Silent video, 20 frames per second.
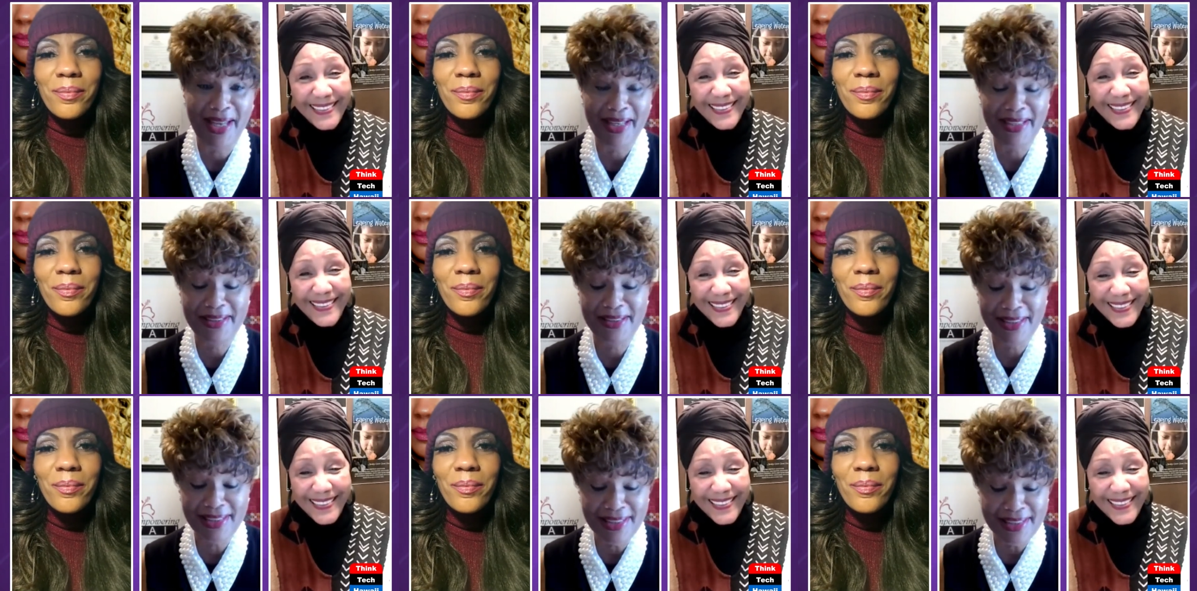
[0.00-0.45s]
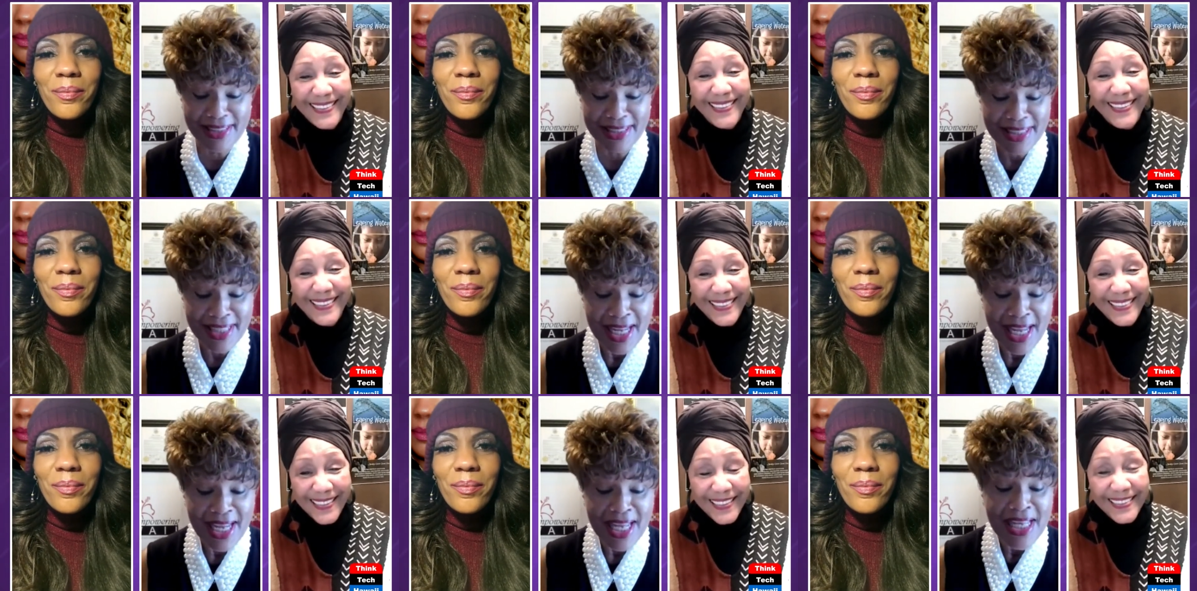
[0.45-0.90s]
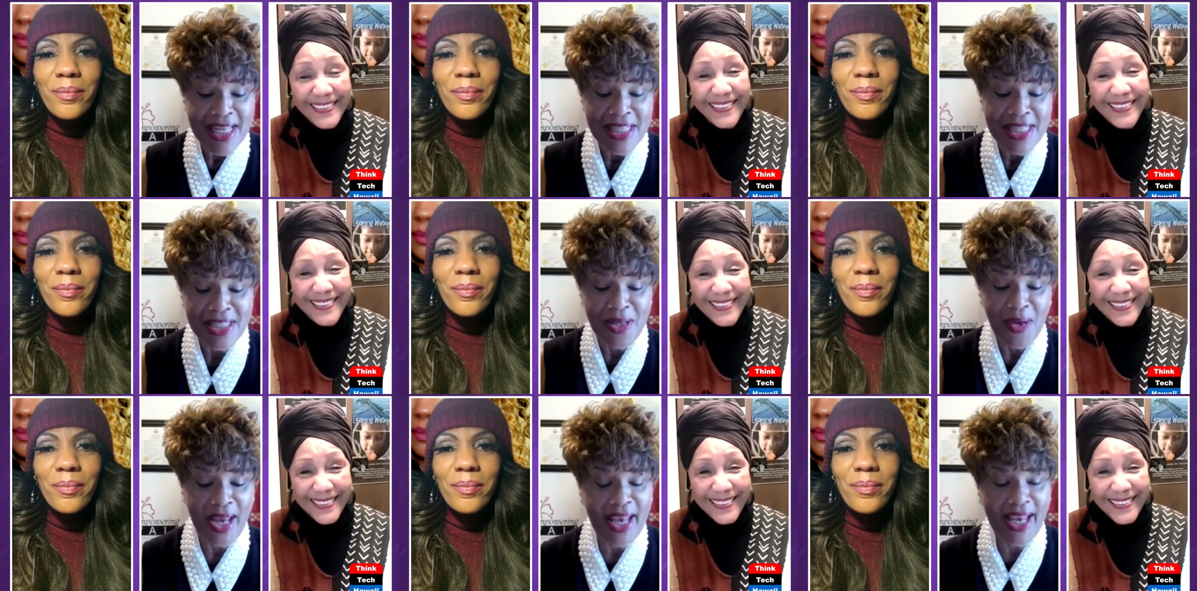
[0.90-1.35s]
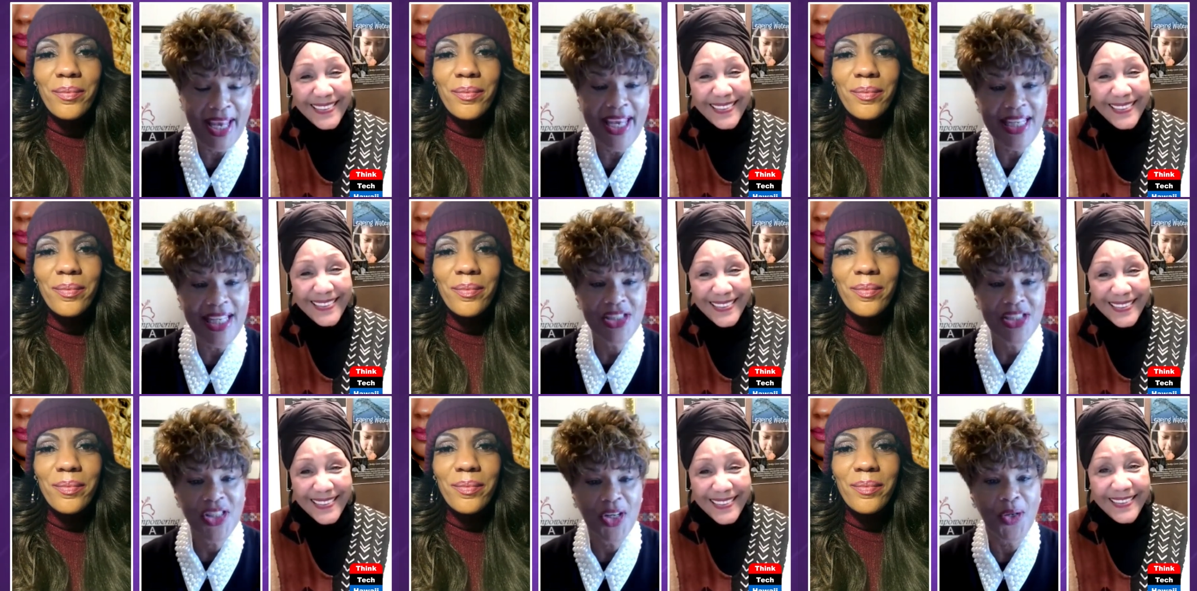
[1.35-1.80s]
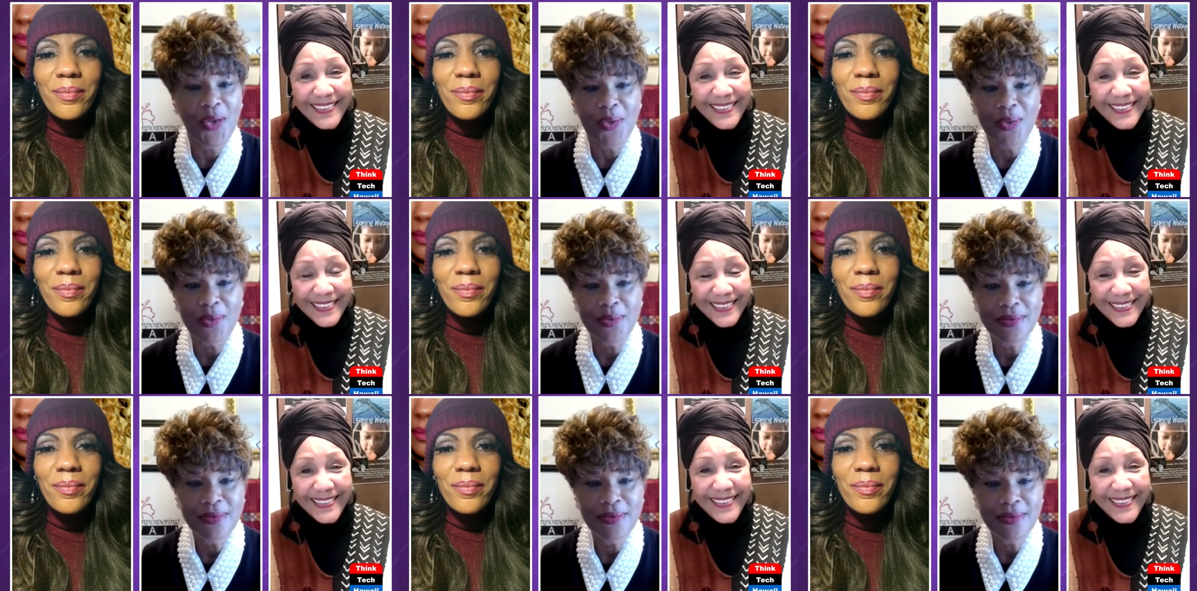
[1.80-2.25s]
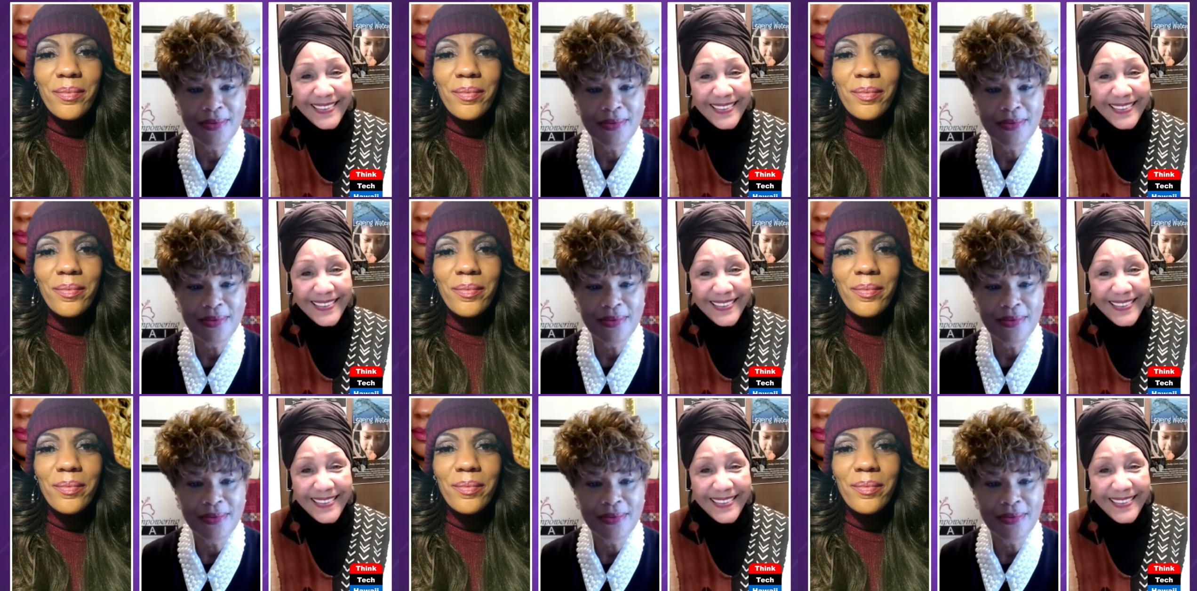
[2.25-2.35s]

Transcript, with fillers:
Speaker 1: My goodness. Angel,